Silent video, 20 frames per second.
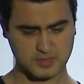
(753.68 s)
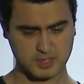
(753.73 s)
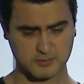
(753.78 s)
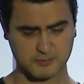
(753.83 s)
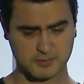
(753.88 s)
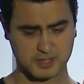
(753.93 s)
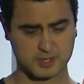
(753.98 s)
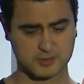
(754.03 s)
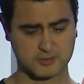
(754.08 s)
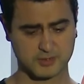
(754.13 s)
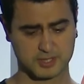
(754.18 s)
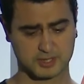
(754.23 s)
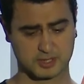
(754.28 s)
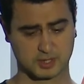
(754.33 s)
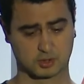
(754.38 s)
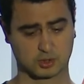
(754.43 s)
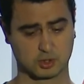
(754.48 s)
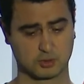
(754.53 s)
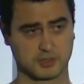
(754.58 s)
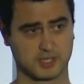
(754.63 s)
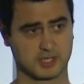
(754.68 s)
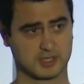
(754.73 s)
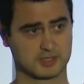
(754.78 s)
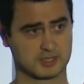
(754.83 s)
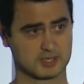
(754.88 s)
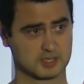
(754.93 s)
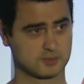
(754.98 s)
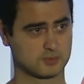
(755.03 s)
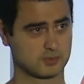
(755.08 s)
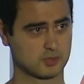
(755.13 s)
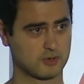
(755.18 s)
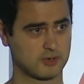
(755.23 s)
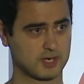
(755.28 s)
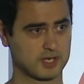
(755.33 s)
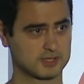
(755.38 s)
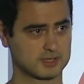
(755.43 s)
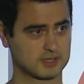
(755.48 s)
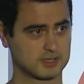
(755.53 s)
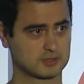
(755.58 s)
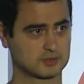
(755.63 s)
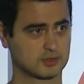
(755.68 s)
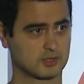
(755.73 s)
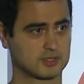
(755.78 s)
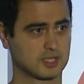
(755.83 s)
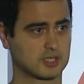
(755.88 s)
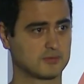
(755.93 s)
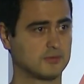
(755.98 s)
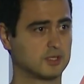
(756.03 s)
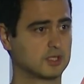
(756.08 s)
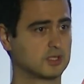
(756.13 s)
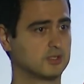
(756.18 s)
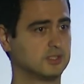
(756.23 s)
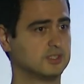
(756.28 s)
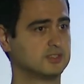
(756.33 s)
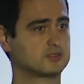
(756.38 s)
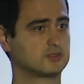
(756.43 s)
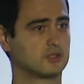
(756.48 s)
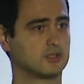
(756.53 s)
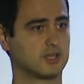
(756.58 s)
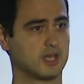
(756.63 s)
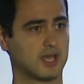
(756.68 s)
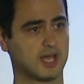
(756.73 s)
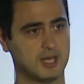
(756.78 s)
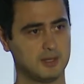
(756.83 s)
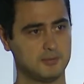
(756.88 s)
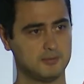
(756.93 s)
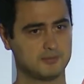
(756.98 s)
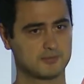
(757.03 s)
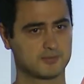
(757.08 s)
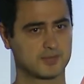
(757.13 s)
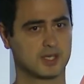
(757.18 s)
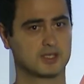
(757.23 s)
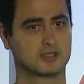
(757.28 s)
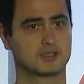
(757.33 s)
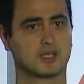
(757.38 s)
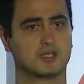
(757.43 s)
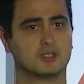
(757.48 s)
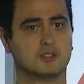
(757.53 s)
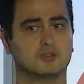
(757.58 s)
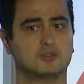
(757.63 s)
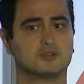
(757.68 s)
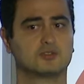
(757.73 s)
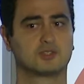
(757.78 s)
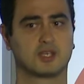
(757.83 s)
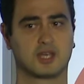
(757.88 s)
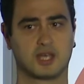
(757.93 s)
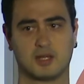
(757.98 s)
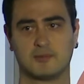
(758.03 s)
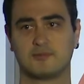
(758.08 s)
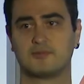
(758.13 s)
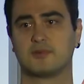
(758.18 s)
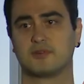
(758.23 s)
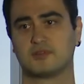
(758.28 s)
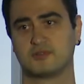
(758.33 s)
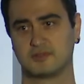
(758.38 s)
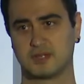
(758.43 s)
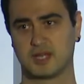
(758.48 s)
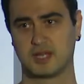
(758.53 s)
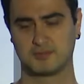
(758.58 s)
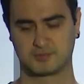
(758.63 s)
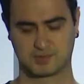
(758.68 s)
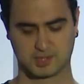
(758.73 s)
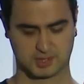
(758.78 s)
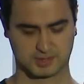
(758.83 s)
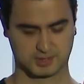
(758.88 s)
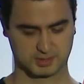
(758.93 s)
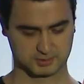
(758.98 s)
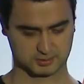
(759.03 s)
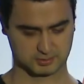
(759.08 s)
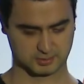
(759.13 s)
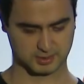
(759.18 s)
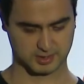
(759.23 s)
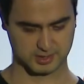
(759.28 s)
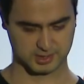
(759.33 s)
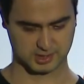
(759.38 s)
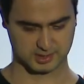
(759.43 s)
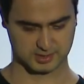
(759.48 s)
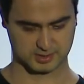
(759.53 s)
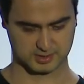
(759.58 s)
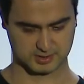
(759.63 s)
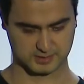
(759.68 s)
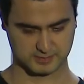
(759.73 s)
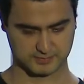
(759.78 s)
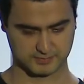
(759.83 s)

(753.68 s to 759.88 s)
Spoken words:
We create the Kubernetes provider so that we can install Helm and then use Helm for Helm chart installations.